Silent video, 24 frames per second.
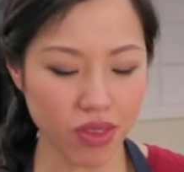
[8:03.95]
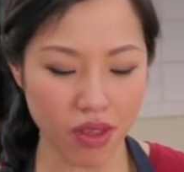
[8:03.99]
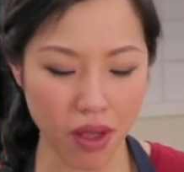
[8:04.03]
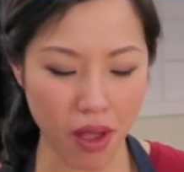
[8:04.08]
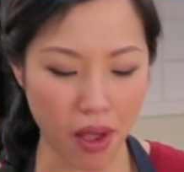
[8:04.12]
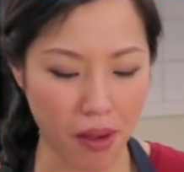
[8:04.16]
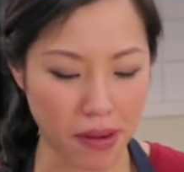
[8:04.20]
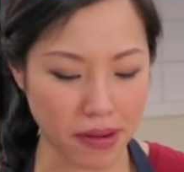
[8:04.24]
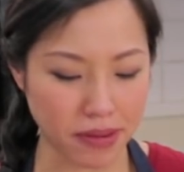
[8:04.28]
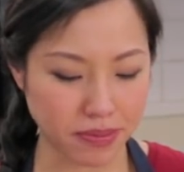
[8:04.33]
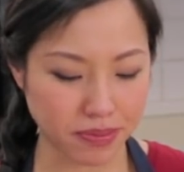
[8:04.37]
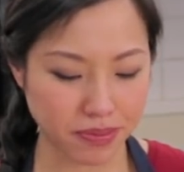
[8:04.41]

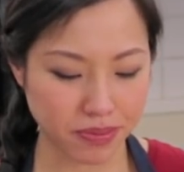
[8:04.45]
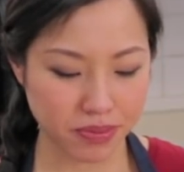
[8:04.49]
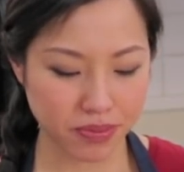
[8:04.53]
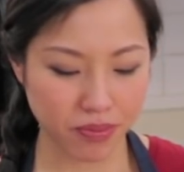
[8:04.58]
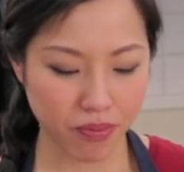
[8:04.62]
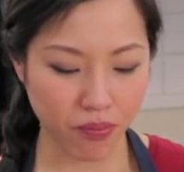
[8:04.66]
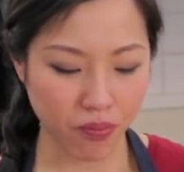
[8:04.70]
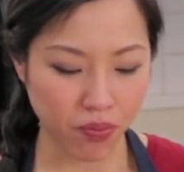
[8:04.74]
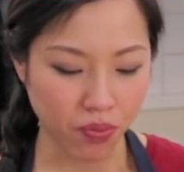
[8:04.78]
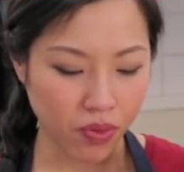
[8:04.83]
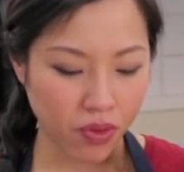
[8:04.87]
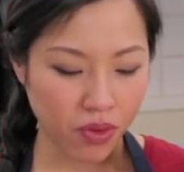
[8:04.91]
Oh.
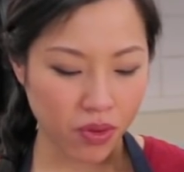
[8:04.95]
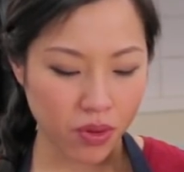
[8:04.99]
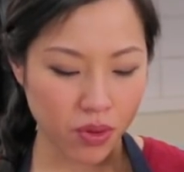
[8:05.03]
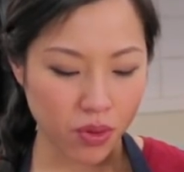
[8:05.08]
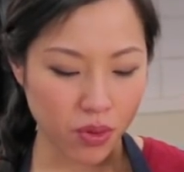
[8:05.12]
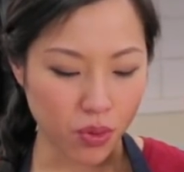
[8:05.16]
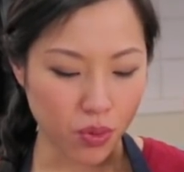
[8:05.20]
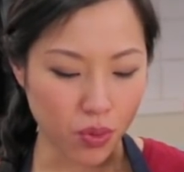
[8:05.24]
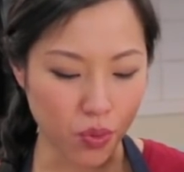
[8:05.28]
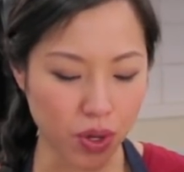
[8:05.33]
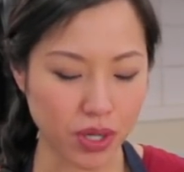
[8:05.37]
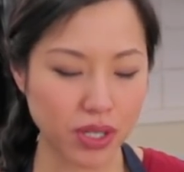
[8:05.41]

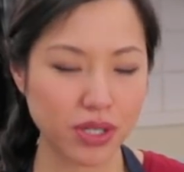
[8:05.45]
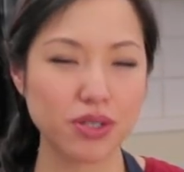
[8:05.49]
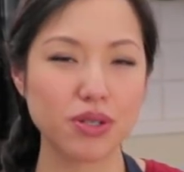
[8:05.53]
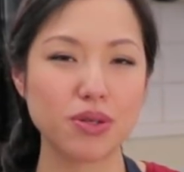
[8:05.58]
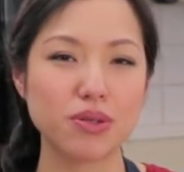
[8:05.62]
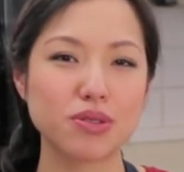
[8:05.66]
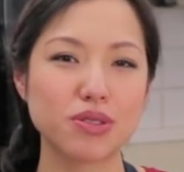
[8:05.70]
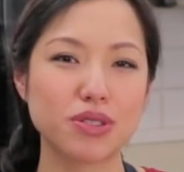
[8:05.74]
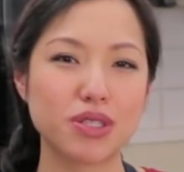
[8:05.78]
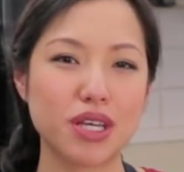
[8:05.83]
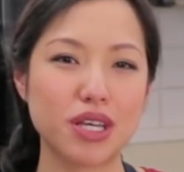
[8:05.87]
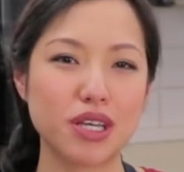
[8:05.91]
One of
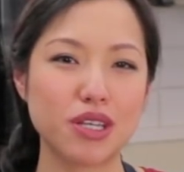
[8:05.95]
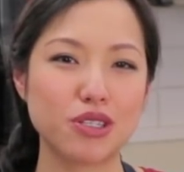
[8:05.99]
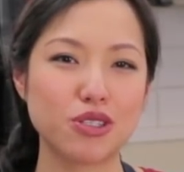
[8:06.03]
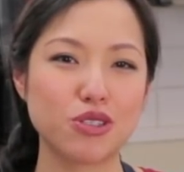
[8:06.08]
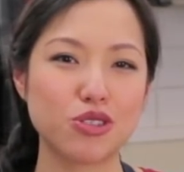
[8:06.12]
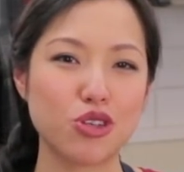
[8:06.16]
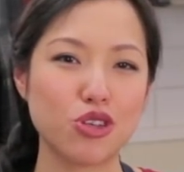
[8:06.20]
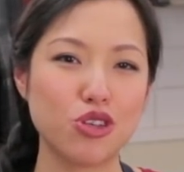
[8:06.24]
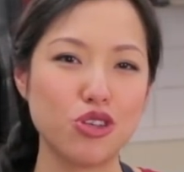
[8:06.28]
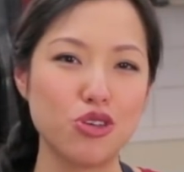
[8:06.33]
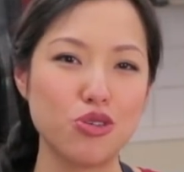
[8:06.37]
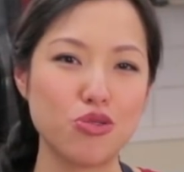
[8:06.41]
those
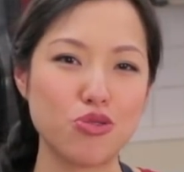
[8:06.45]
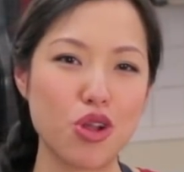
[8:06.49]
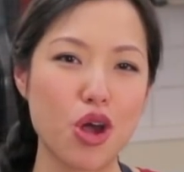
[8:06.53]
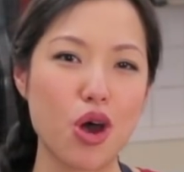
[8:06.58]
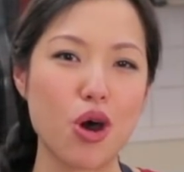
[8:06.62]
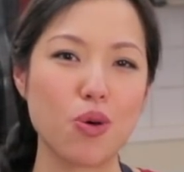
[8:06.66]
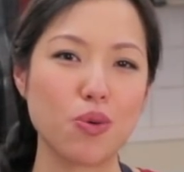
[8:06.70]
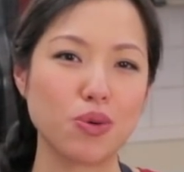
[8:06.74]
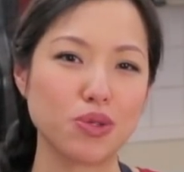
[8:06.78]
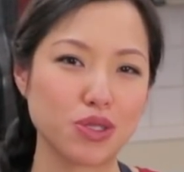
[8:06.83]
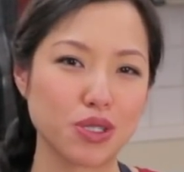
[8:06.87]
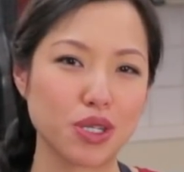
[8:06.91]
things you
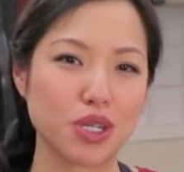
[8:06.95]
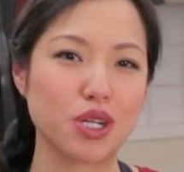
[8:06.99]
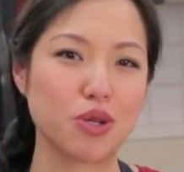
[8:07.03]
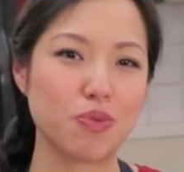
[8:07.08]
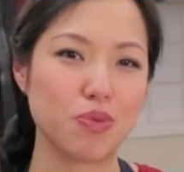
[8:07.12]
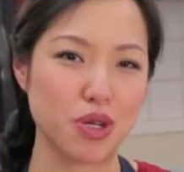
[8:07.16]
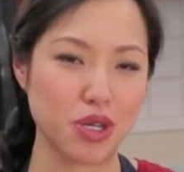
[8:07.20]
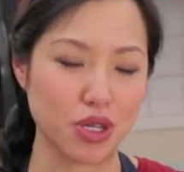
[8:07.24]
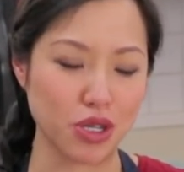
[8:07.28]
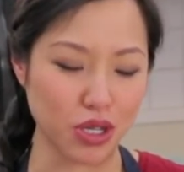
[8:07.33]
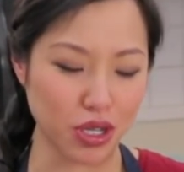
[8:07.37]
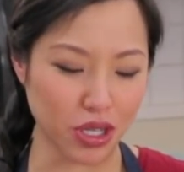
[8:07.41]
know it's gonna
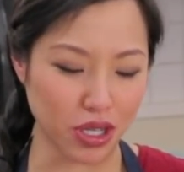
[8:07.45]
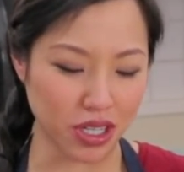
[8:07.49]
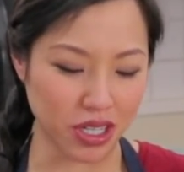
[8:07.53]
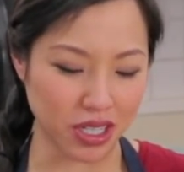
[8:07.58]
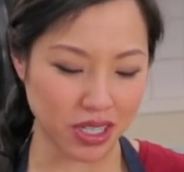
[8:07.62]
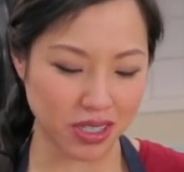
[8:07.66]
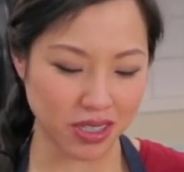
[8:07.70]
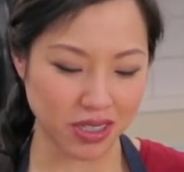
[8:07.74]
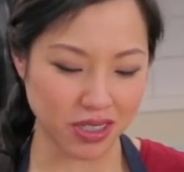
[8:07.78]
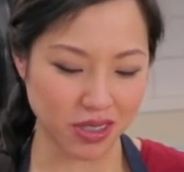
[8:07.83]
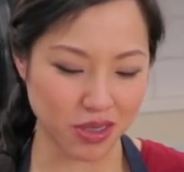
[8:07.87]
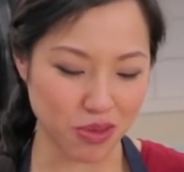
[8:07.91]
be
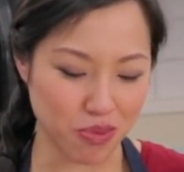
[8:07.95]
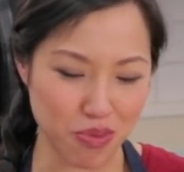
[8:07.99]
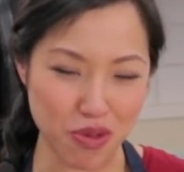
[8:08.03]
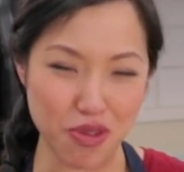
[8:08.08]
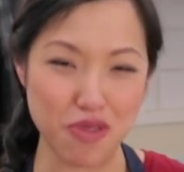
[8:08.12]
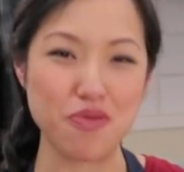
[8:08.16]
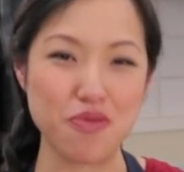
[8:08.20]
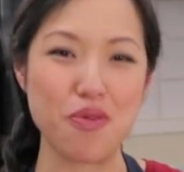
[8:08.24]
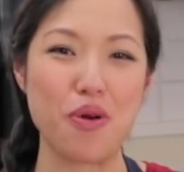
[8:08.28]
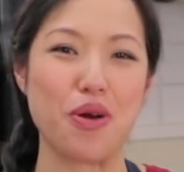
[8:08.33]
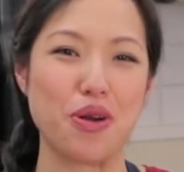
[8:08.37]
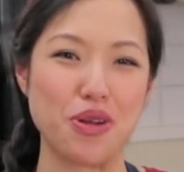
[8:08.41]
good
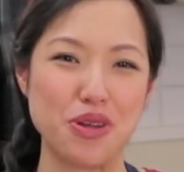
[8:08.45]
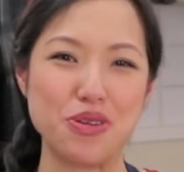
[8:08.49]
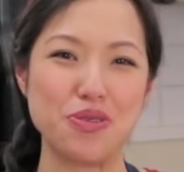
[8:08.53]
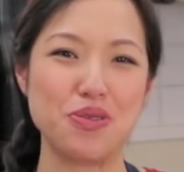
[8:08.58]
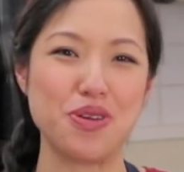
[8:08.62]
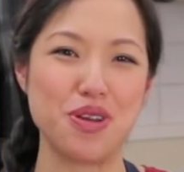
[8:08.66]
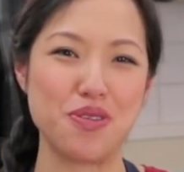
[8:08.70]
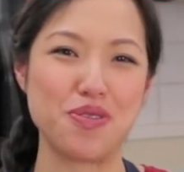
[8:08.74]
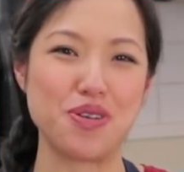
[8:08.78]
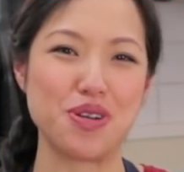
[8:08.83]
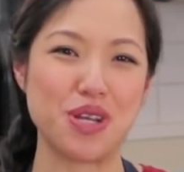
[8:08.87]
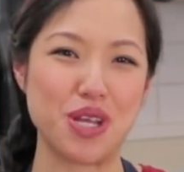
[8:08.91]
before you
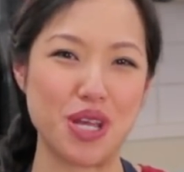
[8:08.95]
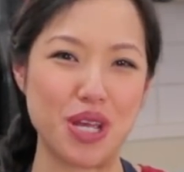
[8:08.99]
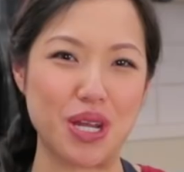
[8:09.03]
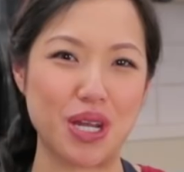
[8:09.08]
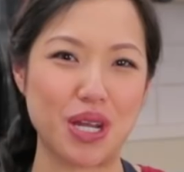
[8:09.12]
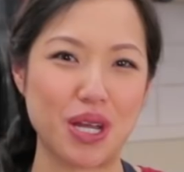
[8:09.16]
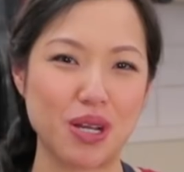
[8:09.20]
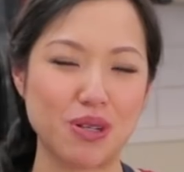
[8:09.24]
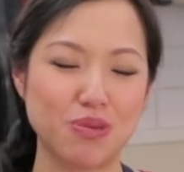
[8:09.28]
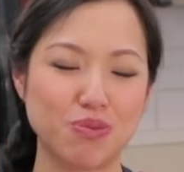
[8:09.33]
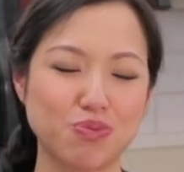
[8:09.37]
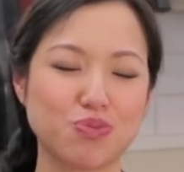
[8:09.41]
even eat
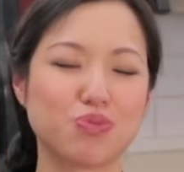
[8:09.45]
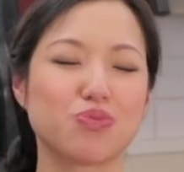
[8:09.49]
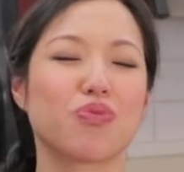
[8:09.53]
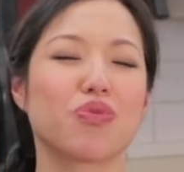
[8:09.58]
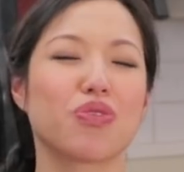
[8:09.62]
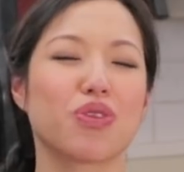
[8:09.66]
it.